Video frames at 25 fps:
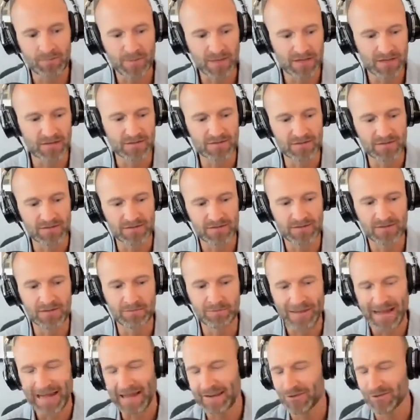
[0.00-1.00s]
Because the
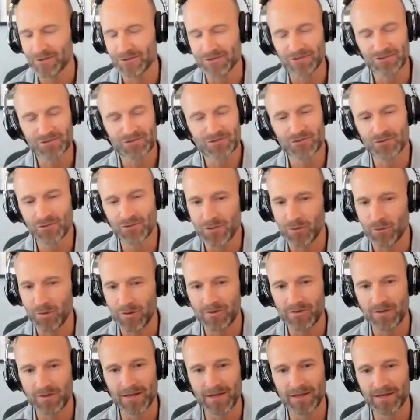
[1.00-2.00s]
battle is truly
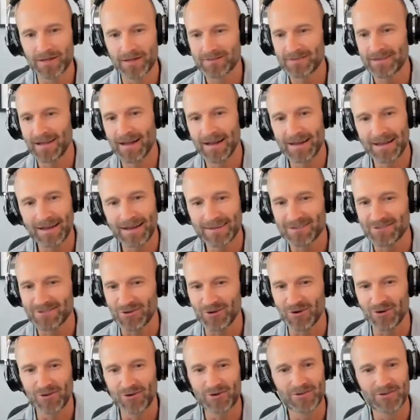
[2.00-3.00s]
within; it's not
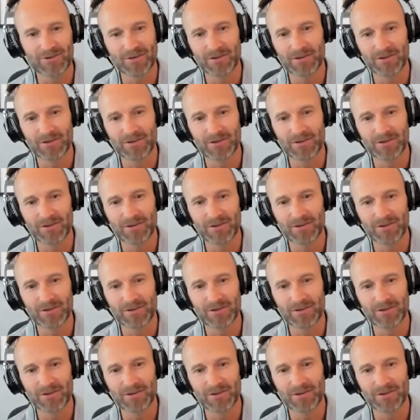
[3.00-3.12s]
external.